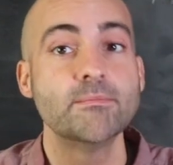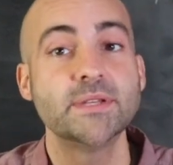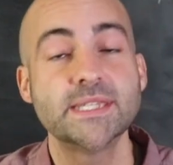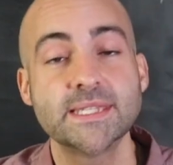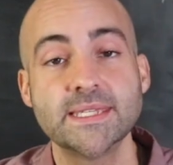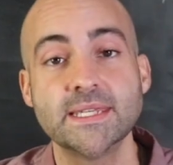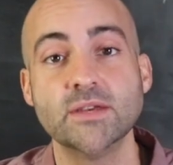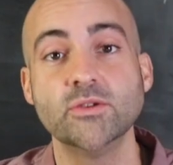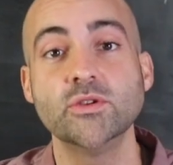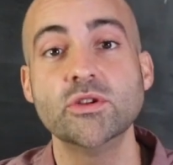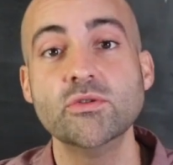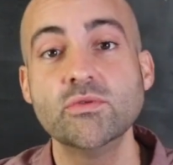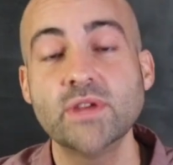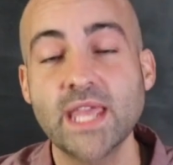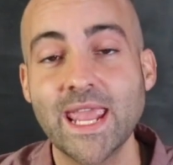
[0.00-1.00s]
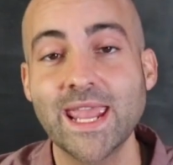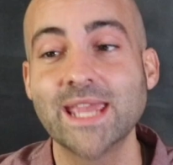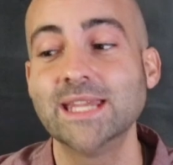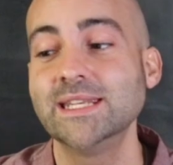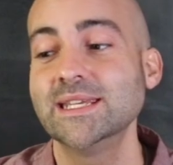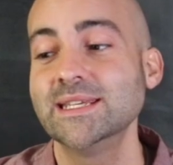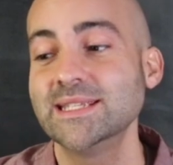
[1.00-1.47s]
But still, you
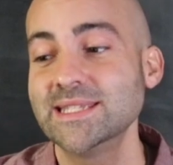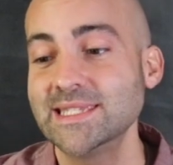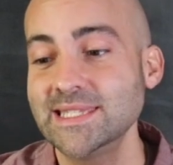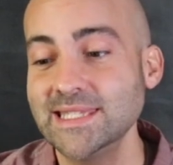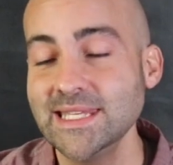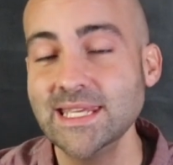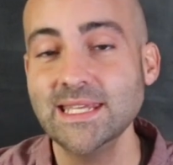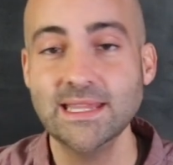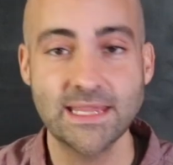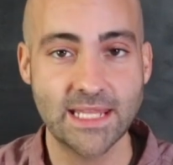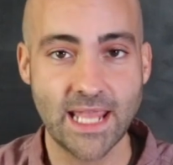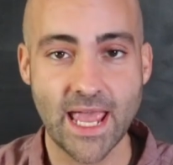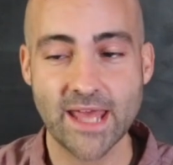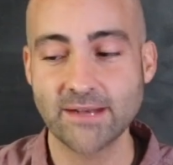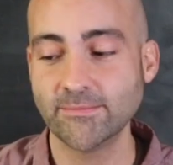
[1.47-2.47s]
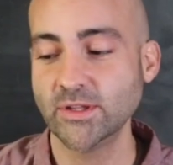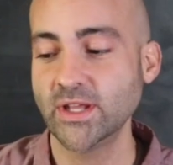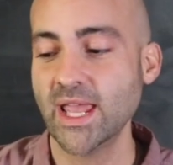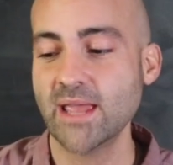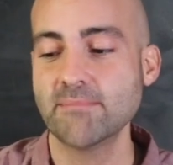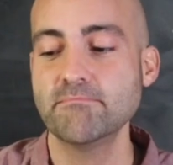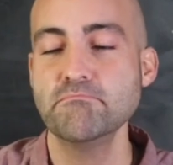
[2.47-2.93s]
can't see the atom. You
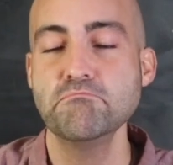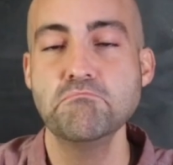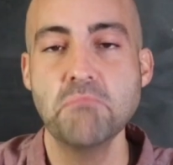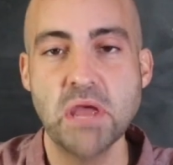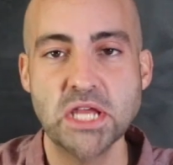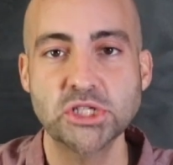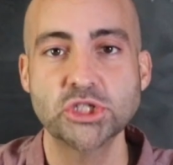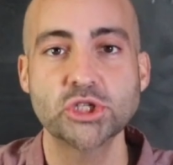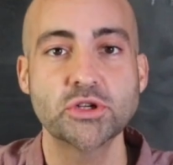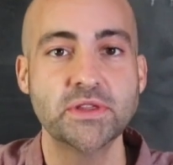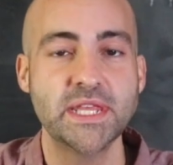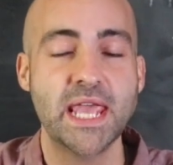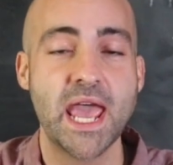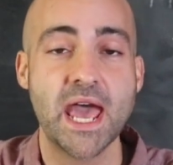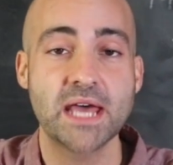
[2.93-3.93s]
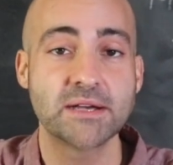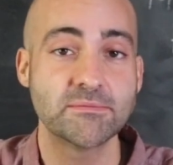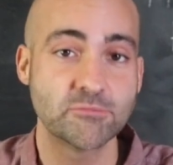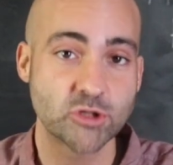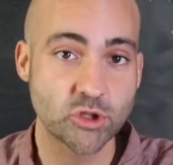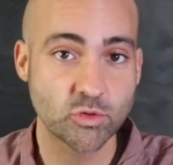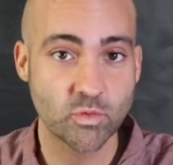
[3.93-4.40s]
can't measure the
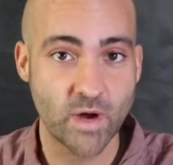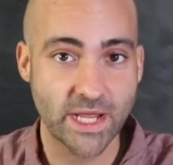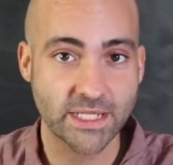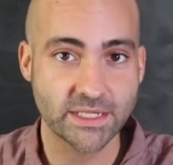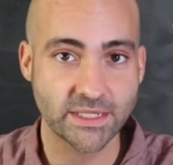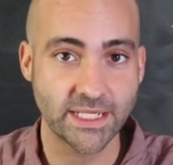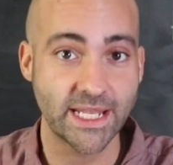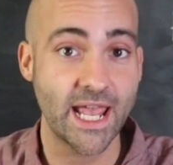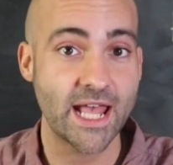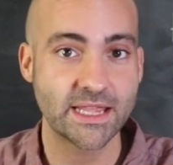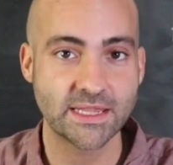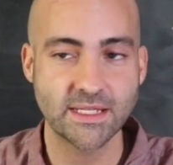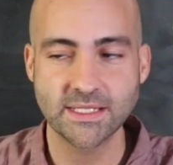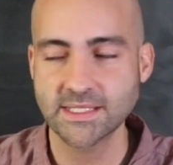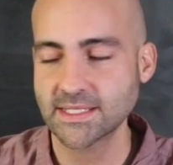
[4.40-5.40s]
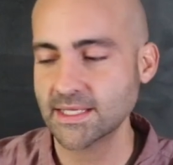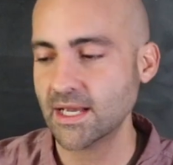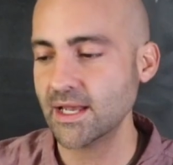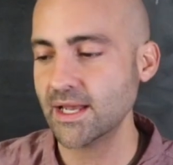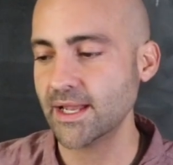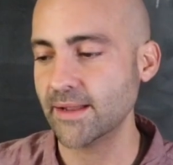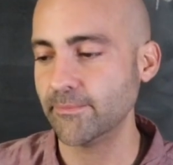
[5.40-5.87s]
atom directly at this
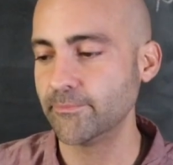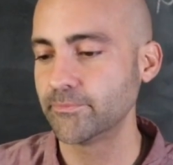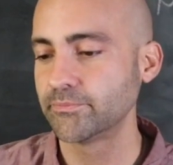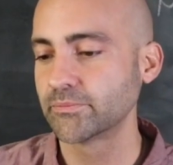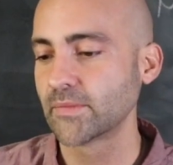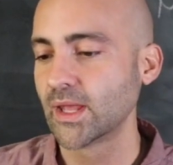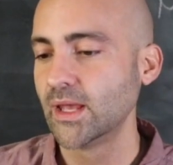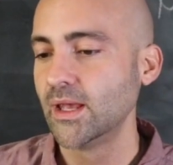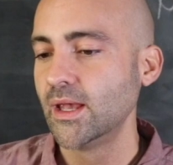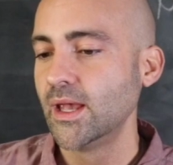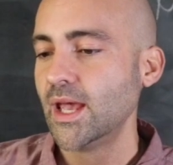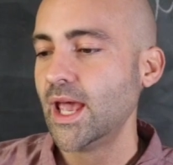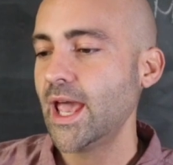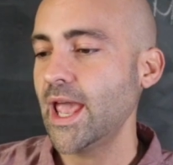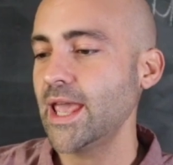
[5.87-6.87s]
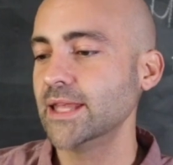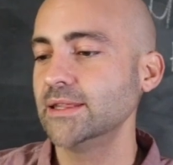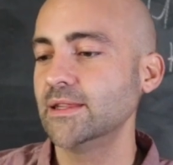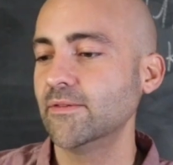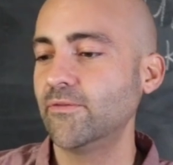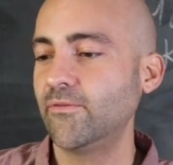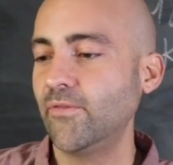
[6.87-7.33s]
time.
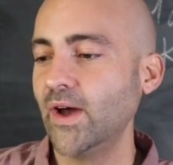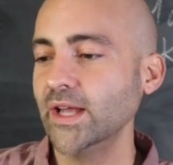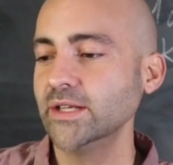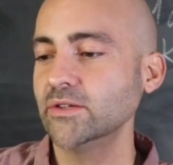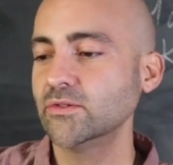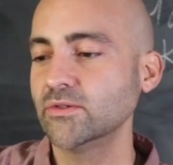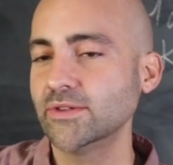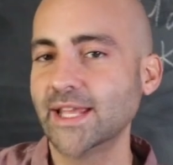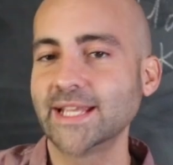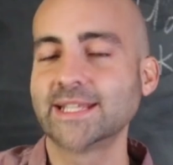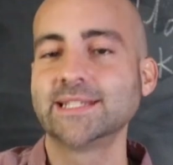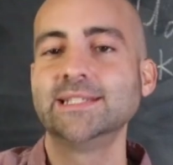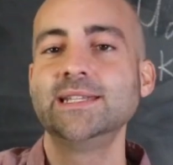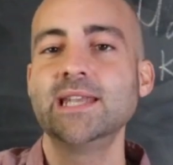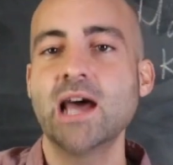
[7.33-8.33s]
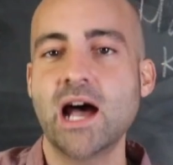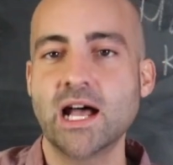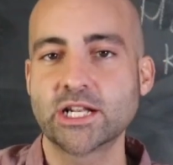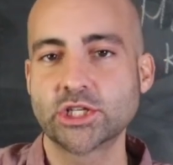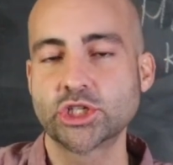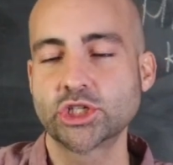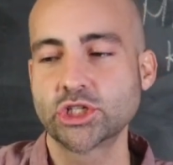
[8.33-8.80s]
And the final, like,
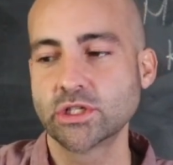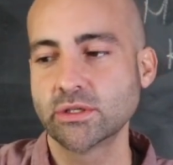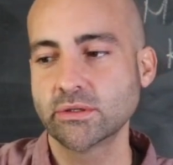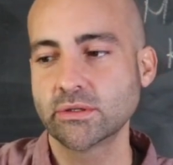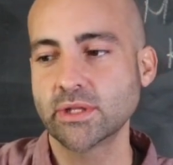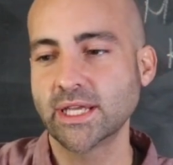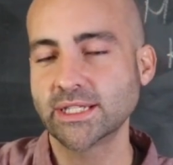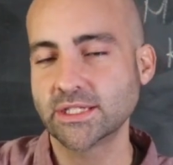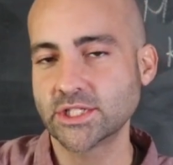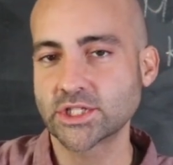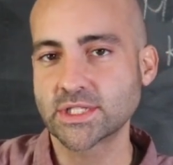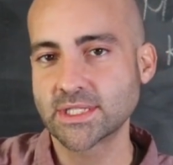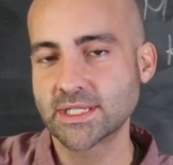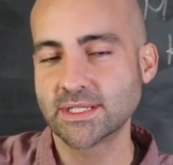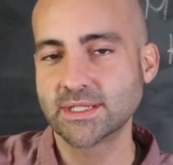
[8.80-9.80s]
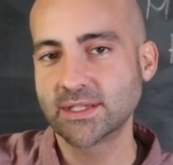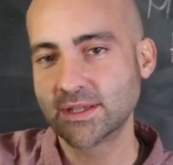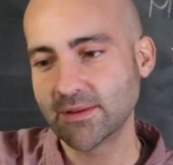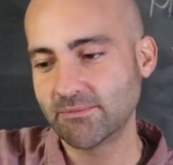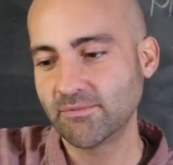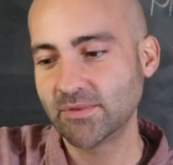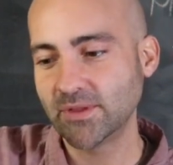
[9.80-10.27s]
notch, like just the,
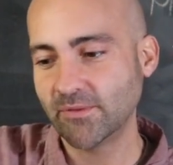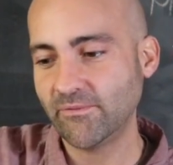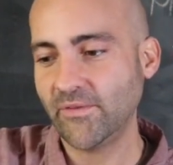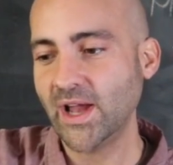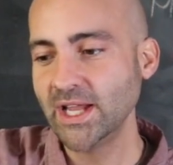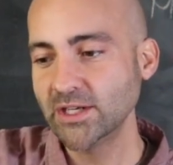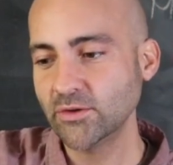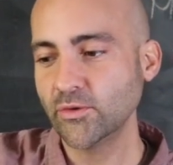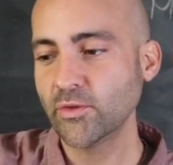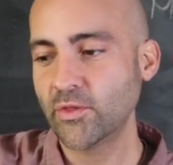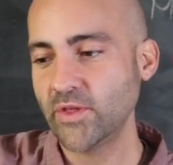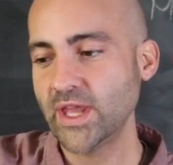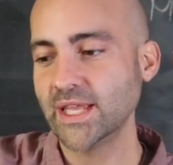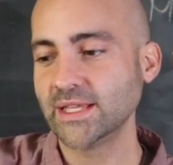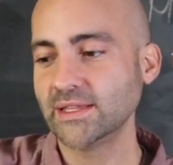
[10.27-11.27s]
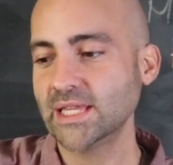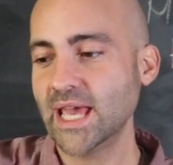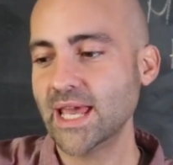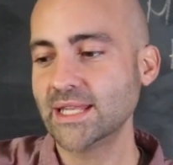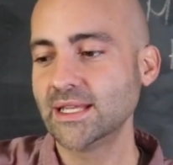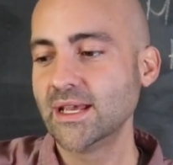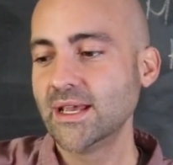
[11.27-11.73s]
the, the final thing
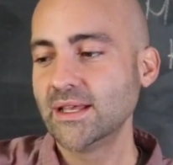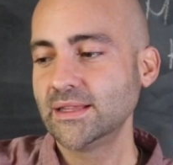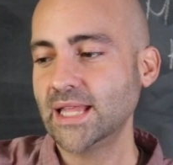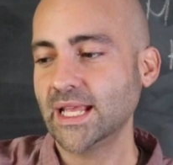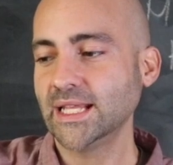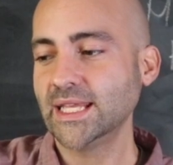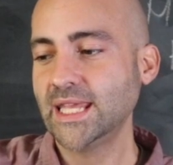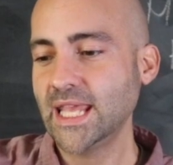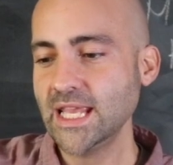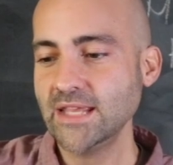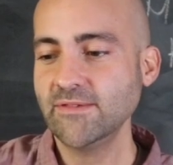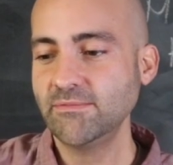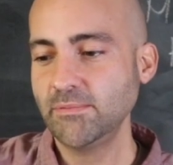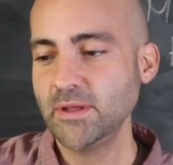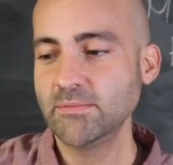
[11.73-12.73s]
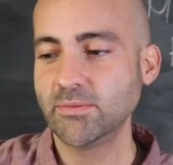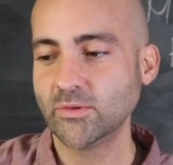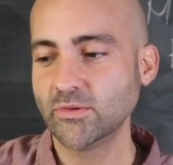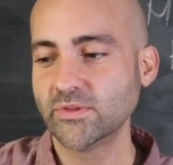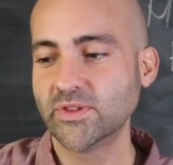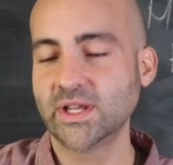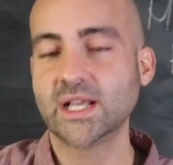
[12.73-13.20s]
that, that gave
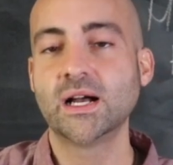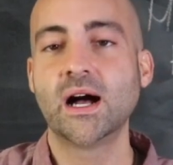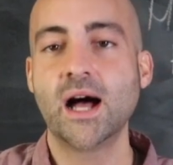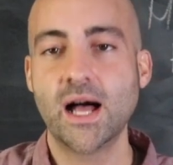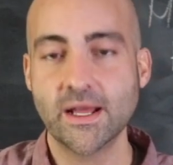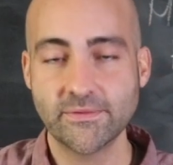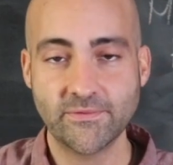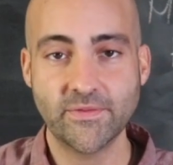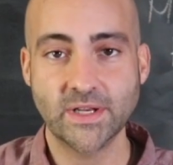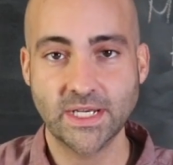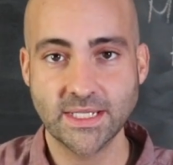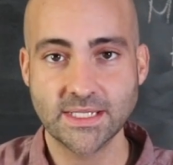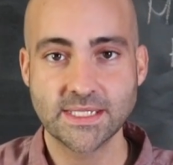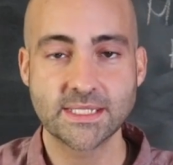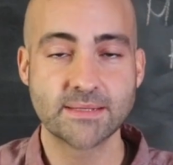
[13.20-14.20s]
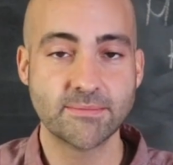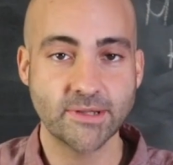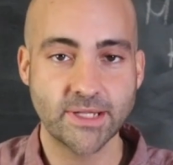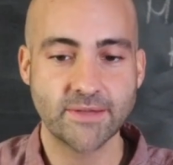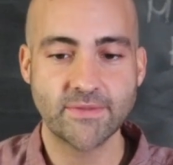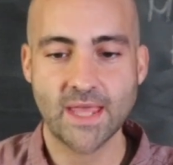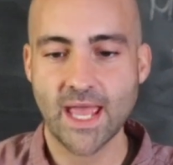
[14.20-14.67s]
people the confidence to
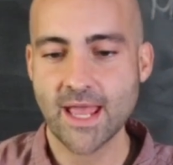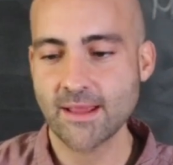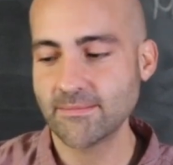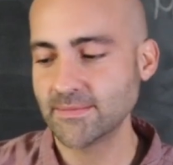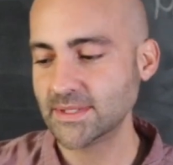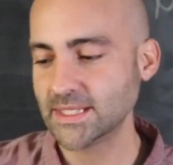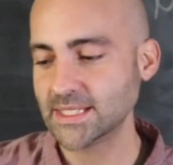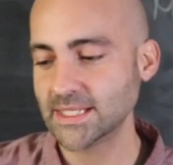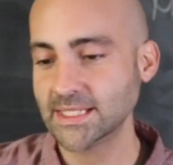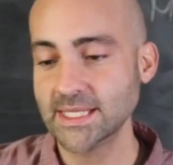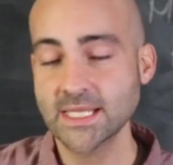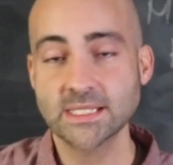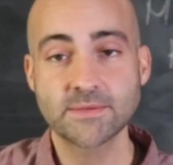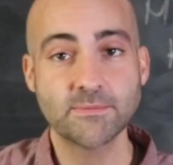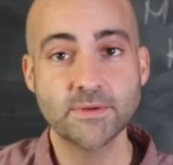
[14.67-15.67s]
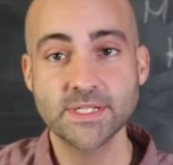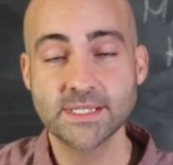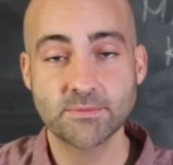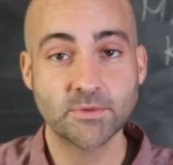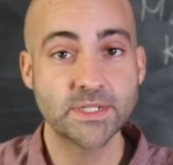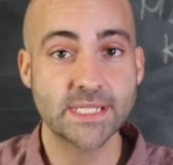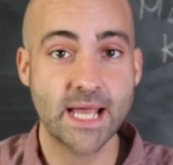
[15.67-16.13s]
believe that atoms exist
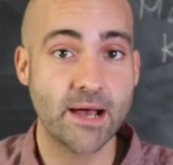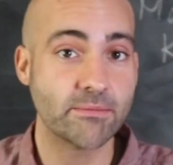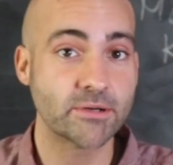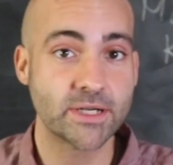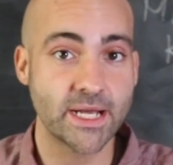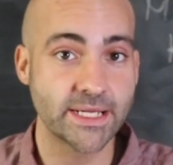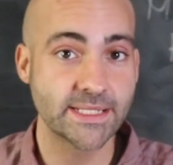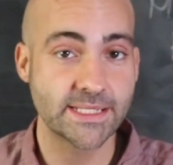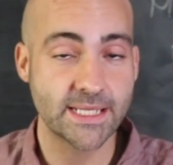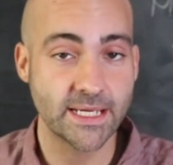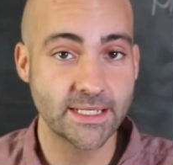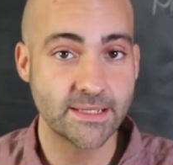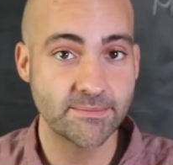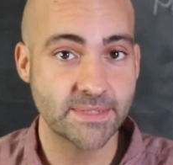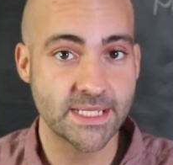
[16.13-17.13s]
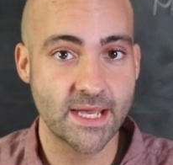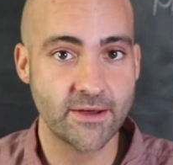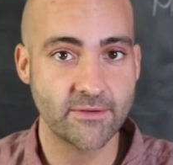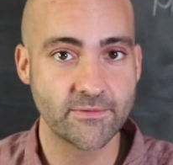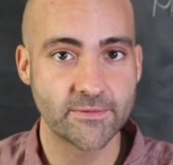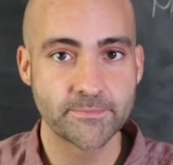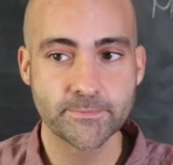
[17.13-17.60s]
was, was Albert Einstein
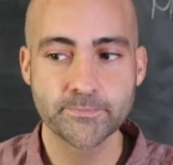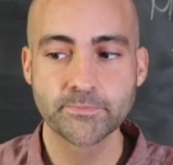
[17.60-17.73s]
himself.